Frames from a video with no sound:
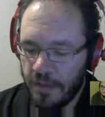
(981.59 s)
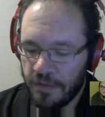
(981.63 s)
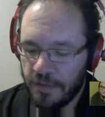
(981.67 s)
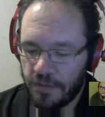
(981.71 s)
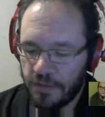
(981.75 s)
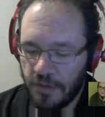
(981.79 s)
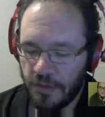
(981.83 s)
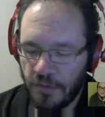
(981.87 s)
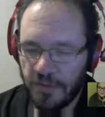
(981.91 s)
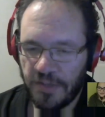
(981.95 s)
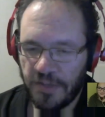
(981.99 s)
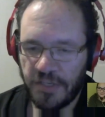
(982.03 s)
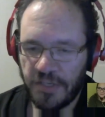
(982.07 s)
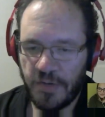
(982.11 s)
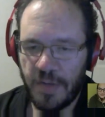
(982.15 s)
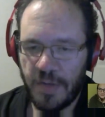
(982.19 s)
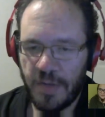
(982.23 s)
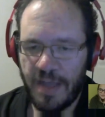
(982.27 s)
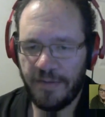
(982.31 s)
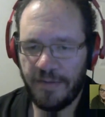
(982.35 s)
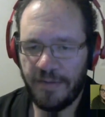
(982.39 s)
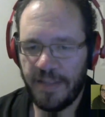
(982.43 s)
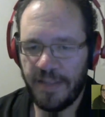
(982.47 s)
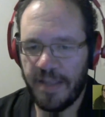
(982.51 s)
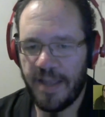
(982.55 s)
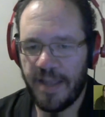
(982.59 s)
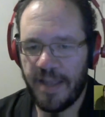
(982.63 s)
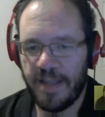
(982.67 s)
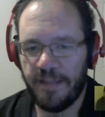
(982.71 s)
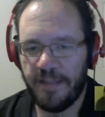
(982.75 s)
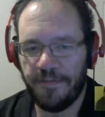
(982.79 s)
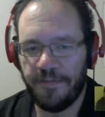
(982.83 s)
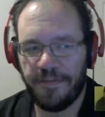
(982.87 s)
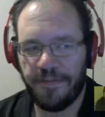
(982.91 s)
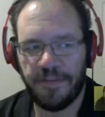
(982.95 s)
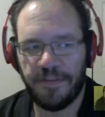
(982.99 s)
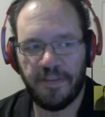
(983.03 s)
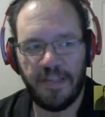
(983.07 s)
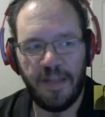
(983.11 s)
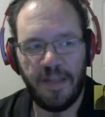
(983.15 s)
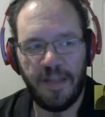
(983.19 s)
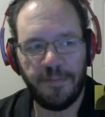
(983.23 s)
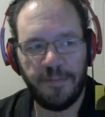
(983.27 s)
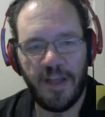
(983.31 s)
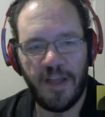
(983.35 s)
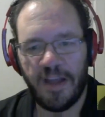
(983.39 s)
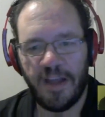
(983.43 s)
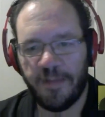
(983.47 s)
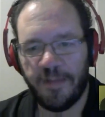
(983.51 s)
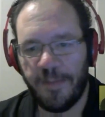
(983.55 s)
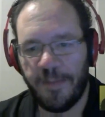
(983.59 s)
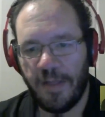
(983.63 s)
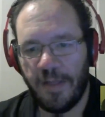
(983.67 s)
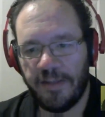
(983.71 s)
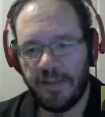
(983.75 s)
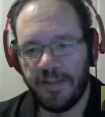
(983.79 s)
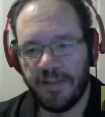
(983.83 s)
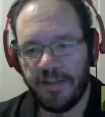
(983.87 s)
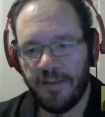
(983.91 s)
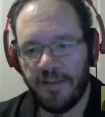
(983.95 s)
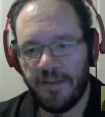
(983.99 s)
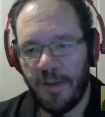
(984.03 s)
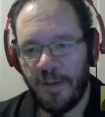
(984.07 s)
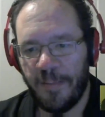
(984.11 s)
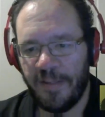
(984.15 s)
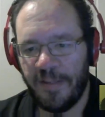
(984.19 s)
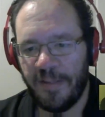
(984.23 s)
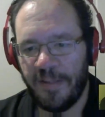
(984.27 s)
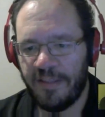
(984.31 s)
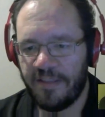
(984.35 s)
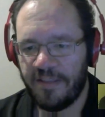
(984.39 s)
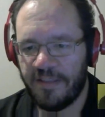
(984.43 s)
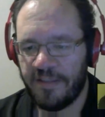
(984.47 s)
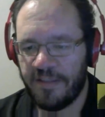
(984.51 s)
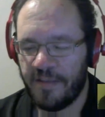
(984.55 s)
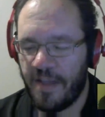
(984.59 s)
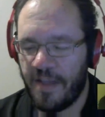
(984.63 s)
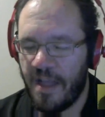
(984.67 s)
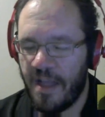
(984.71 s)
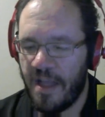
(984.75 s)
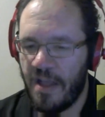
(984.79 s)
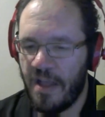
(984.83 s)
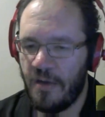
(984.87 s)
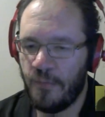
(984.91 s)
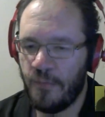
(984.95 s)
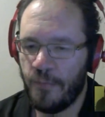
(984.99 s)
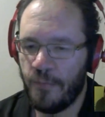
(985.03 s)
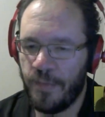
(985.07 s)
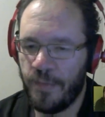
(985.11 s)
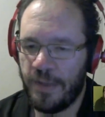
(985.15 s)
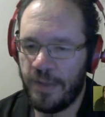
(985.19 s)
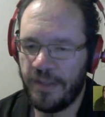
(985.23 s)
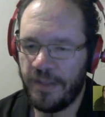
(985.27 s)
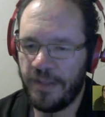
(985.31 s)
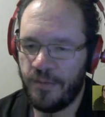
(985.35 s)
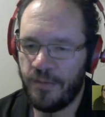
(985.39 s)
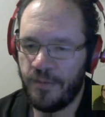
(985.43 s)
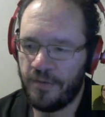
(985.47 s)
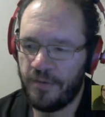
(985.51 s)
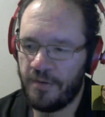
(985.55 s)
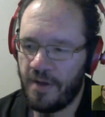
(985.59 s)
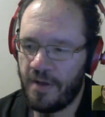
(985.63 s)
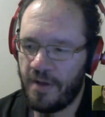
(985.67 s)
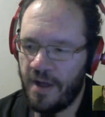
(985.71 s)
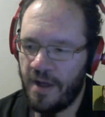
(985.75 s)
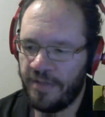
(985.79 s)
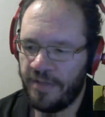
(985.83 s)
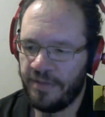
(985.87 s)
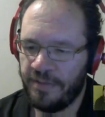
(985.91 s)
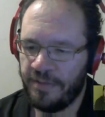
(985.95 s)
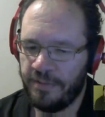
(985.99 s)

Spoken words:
So did you have any kind of Slumdog Millionaire moments when you were on